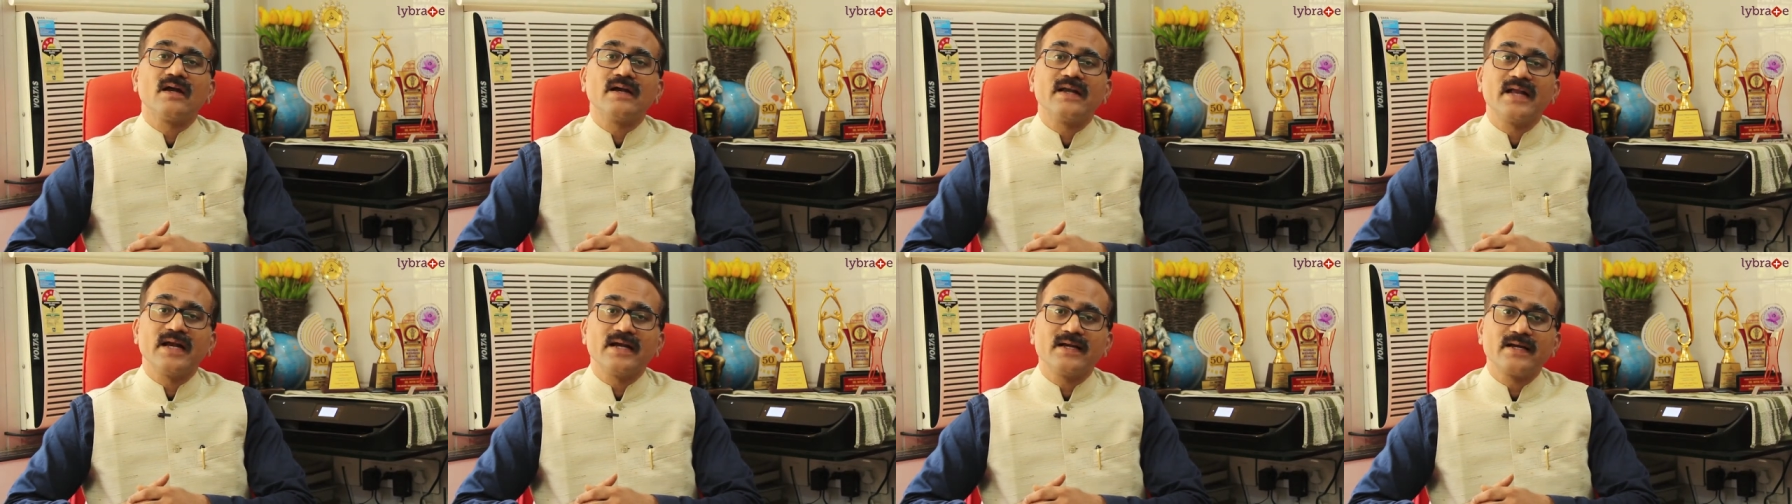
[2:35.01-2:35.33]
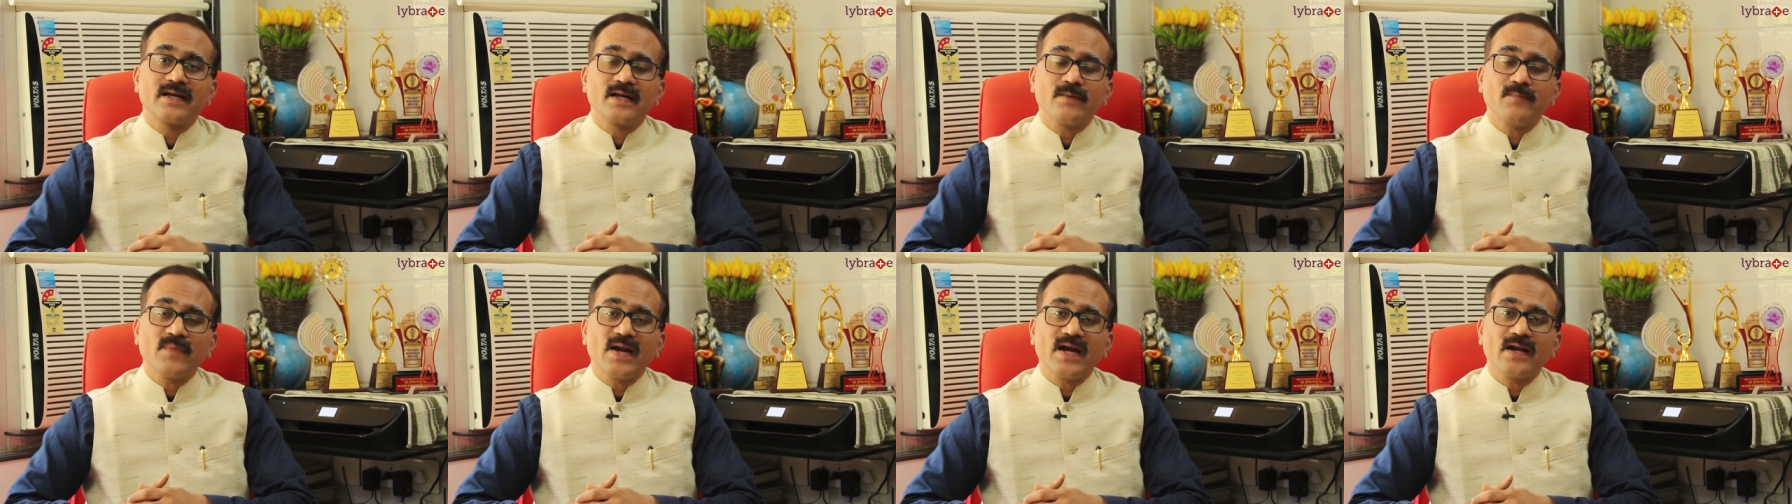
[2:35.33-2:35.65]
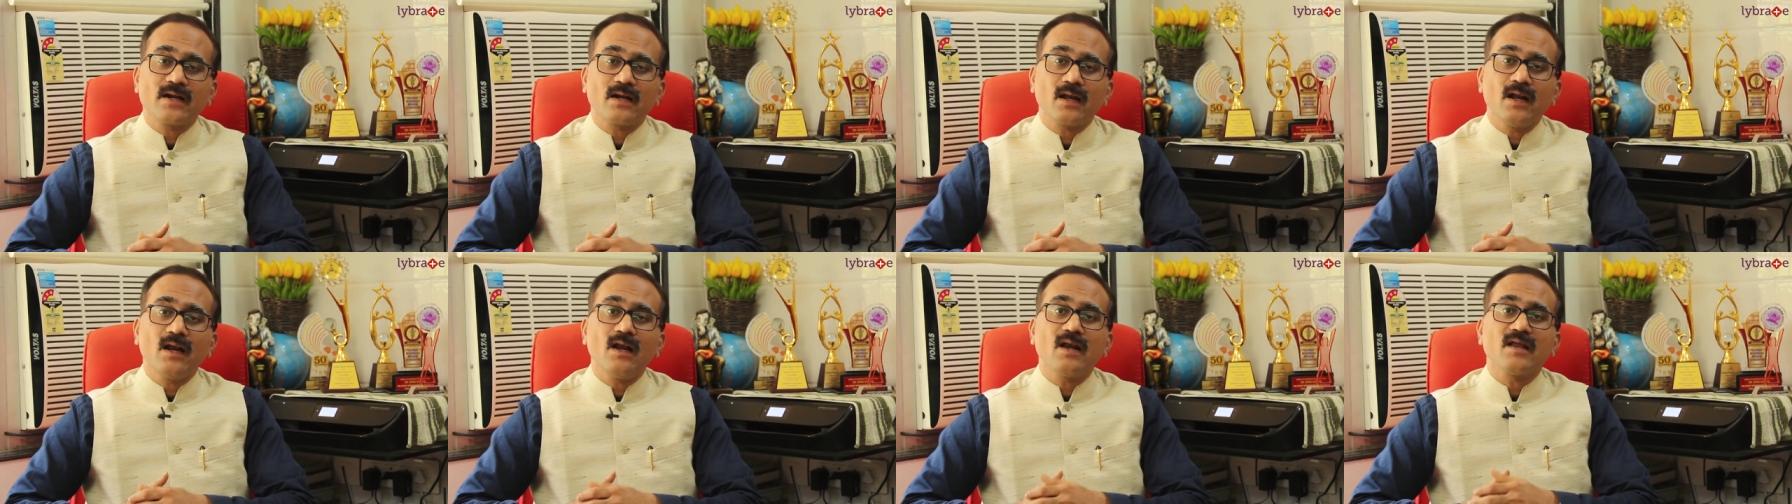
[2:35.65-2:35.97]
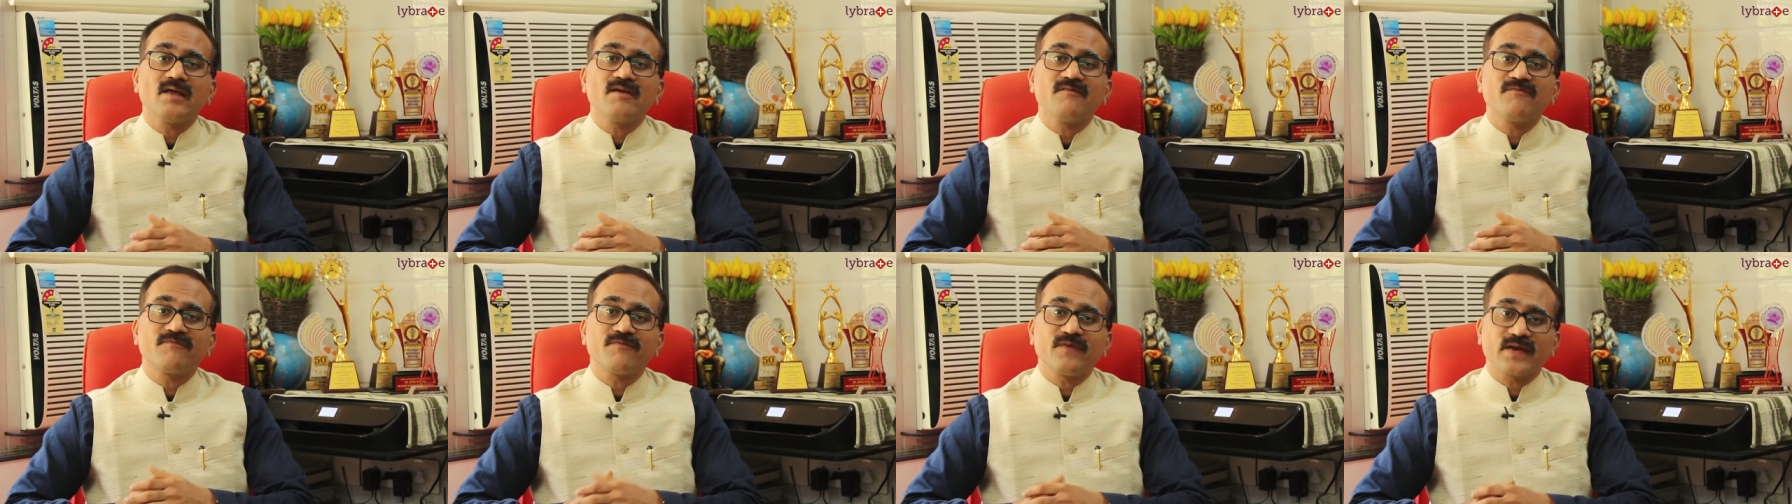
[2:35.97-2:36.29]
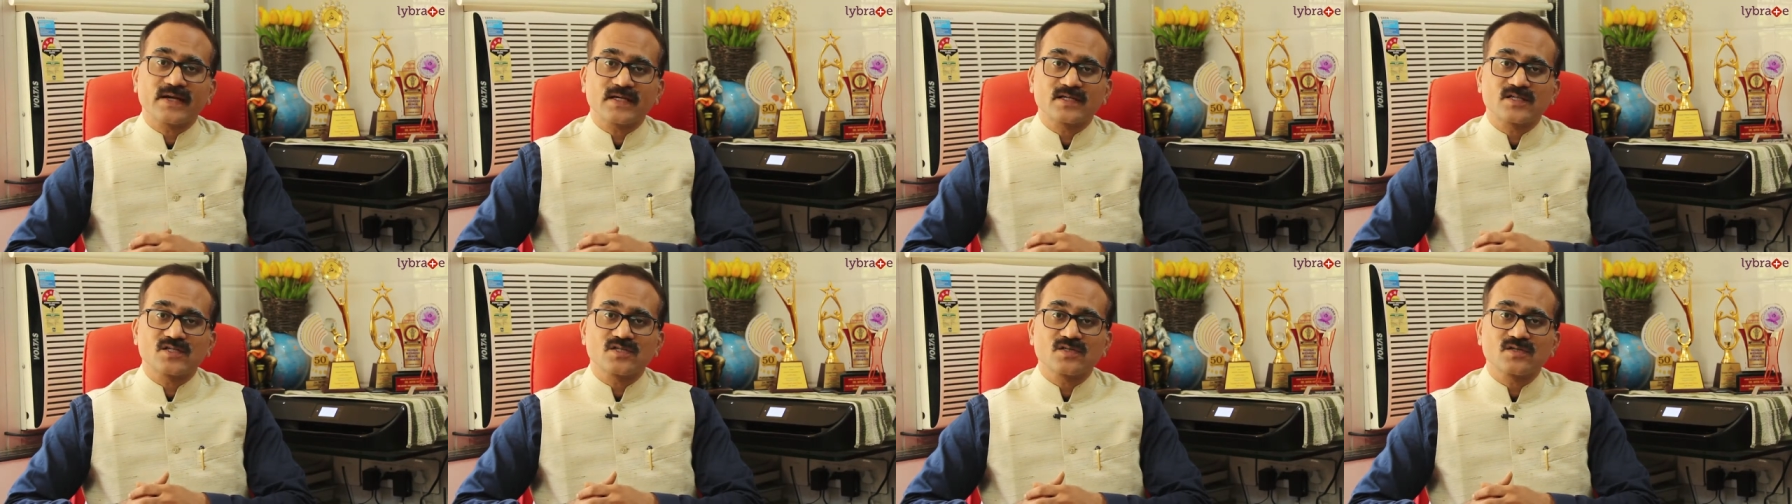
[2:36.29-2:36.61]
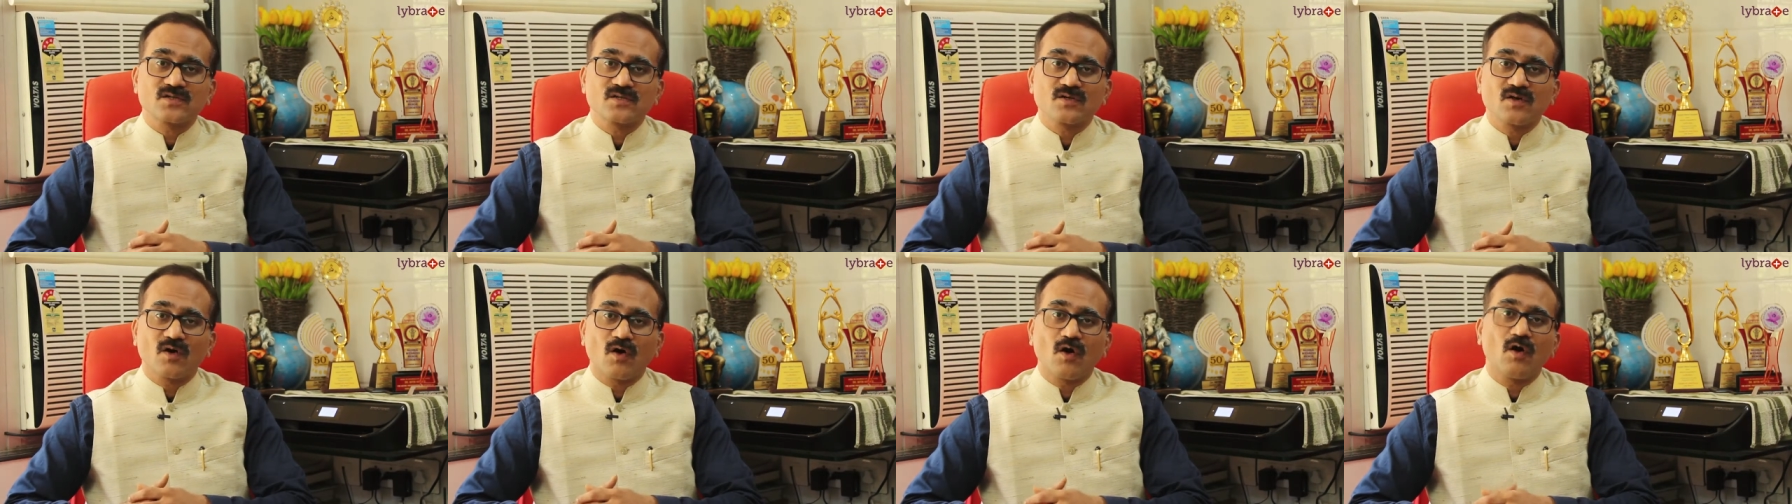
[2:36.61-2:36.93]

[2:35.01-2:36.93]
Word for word: detrimental effects